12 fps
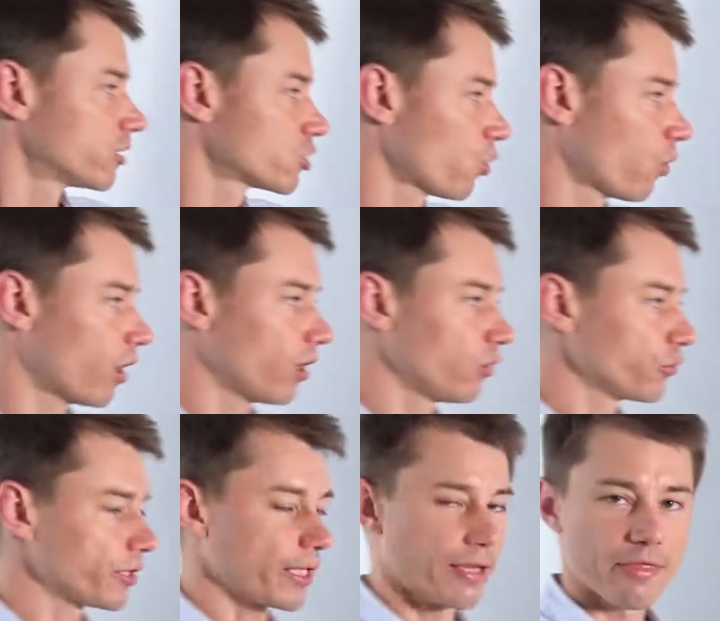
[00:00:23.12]
So
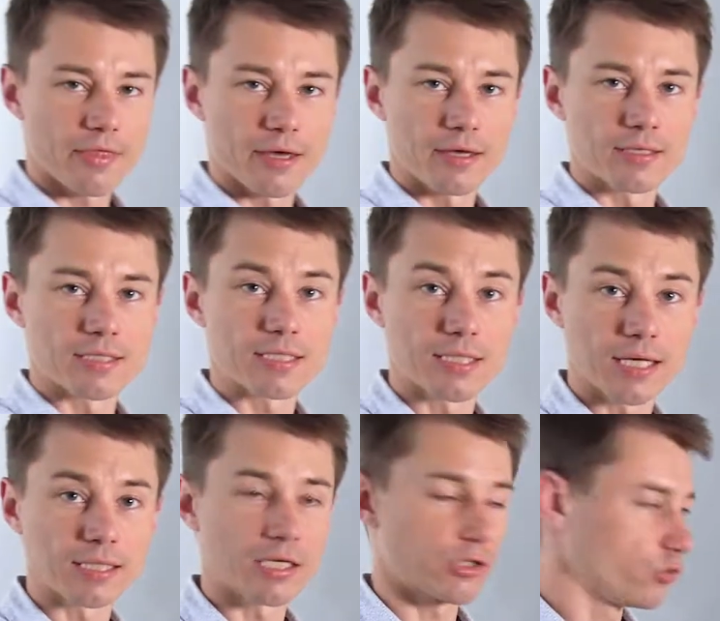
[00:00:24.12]
looking at the
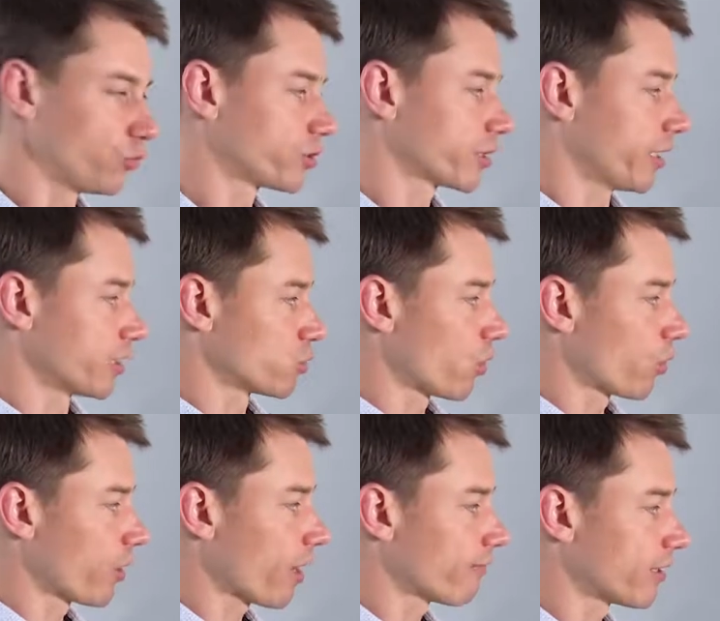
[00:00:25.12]
standard use case where
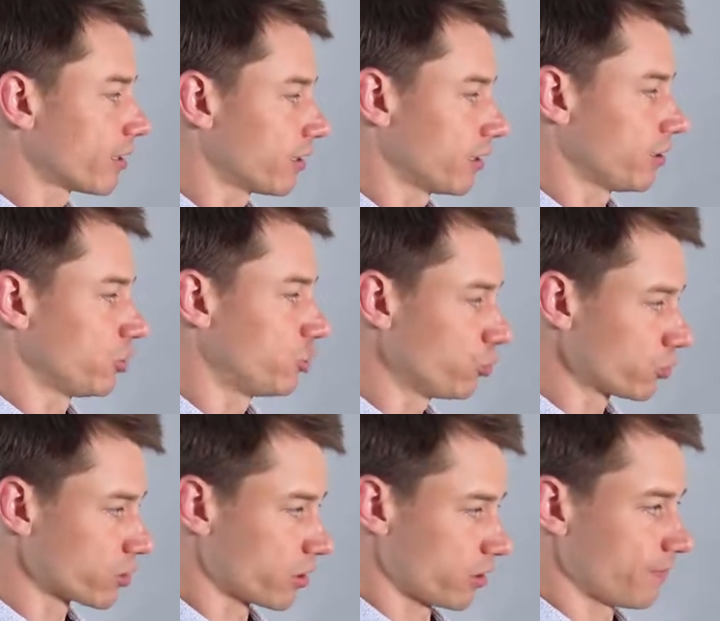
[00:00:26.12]
we have a
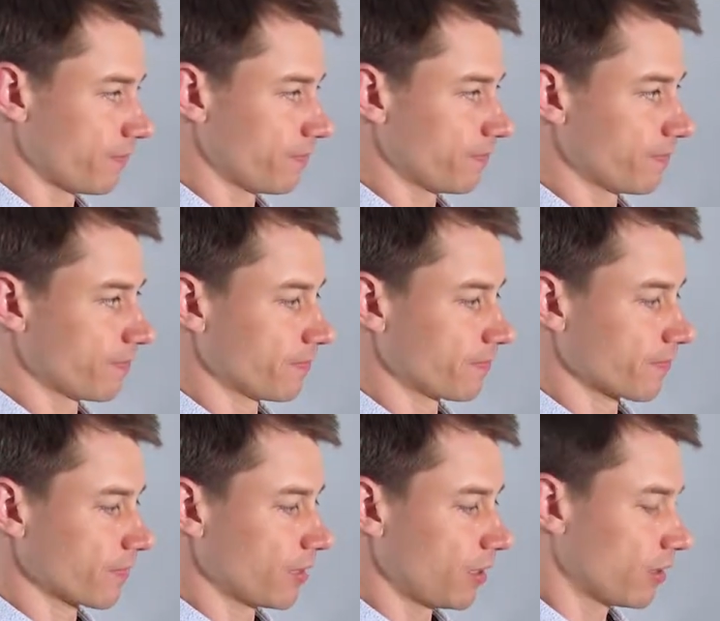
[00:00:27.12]
user
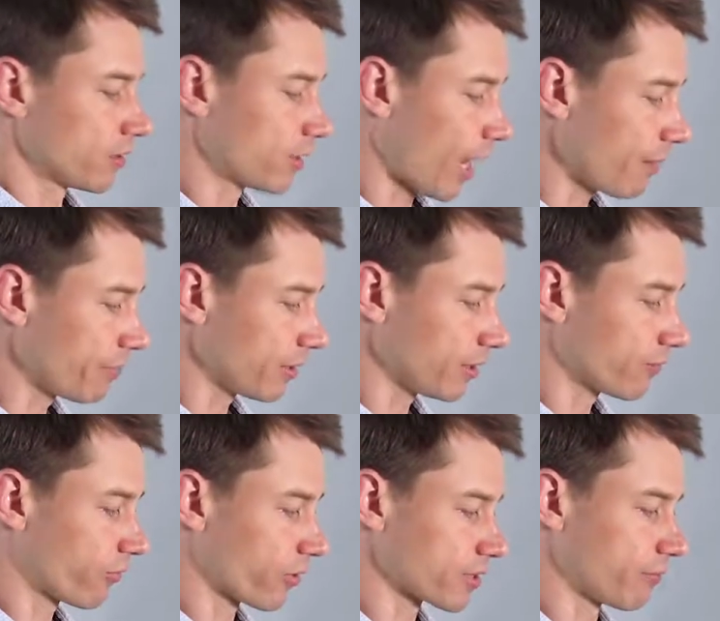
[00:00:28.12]
typing,
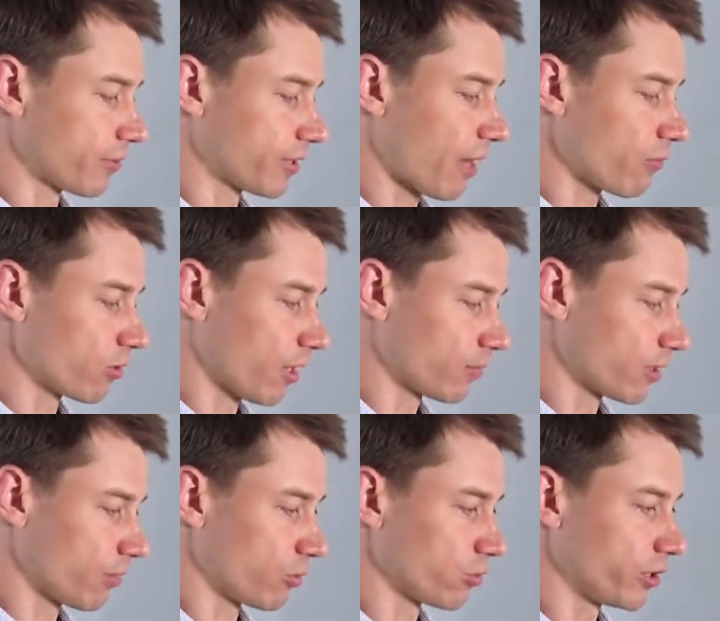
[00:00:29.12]
for example,
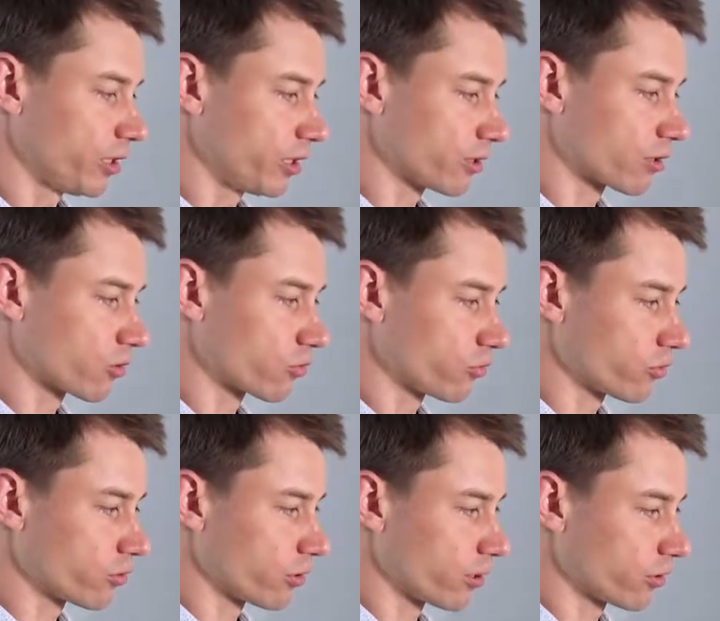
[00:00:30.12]

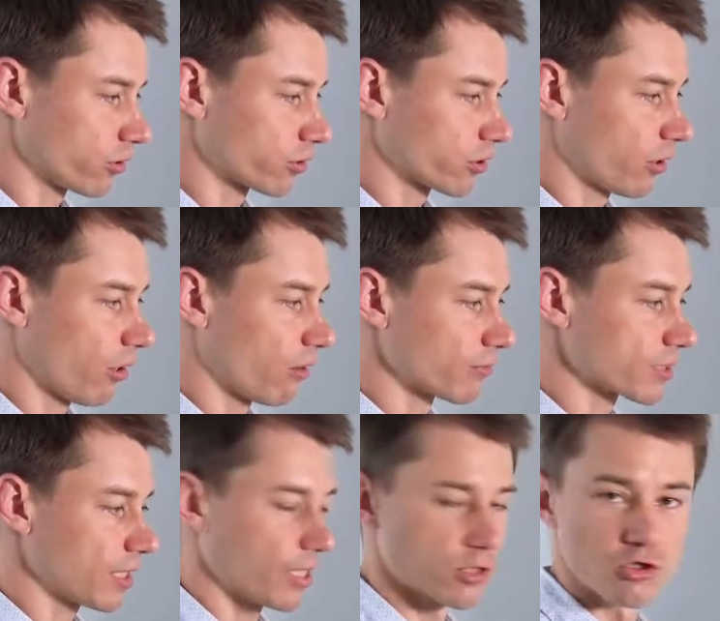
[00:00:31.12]

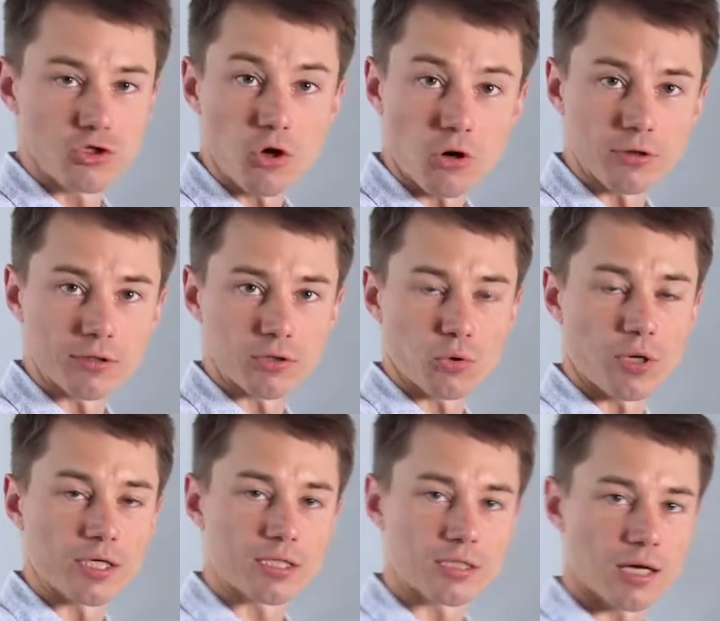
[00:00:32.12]
www.geekrecruiter.com/join to
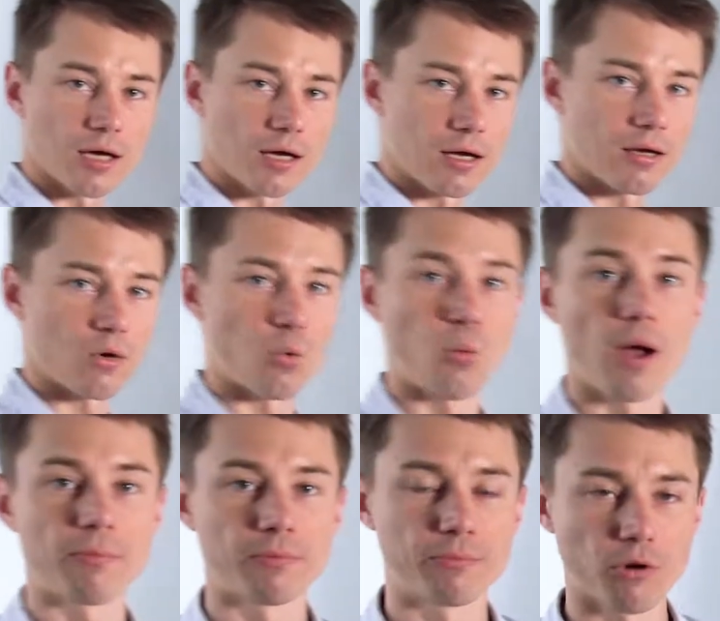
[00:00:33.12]
his
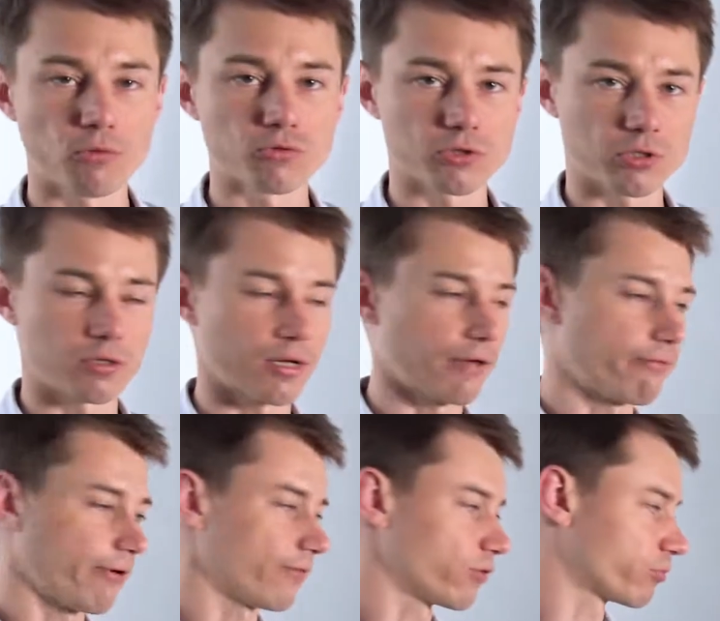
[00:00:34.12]
web browser, a
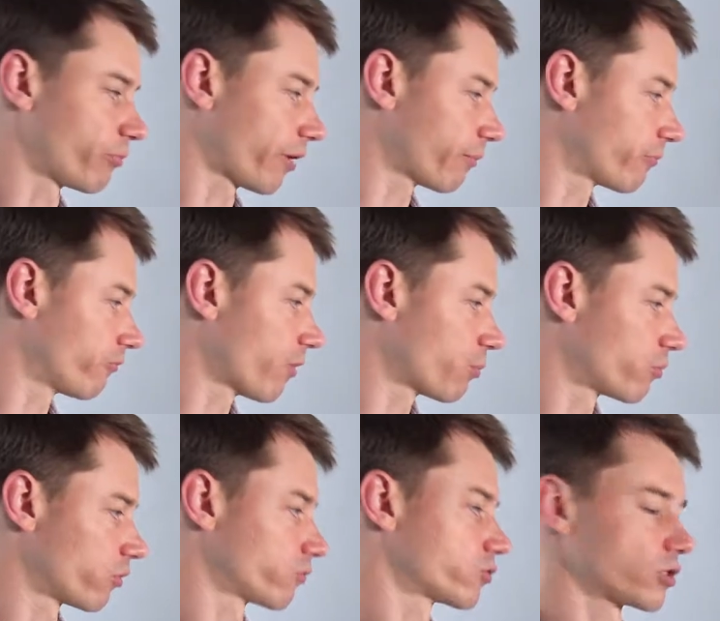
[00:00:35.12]
favorite web
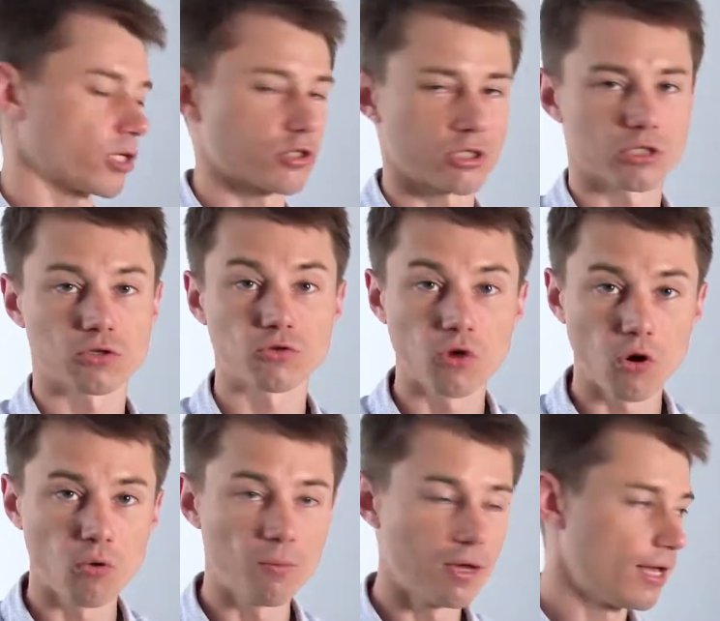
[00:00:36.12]
browser such as
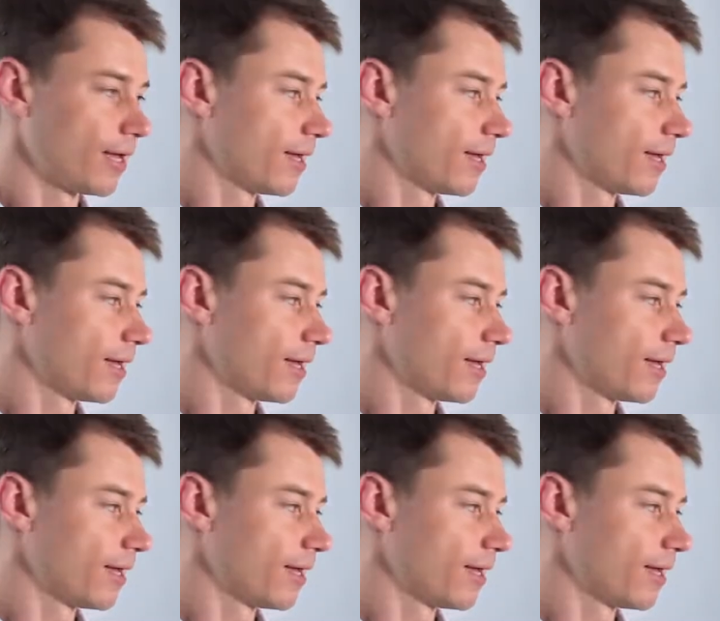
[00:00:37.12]
Chrome.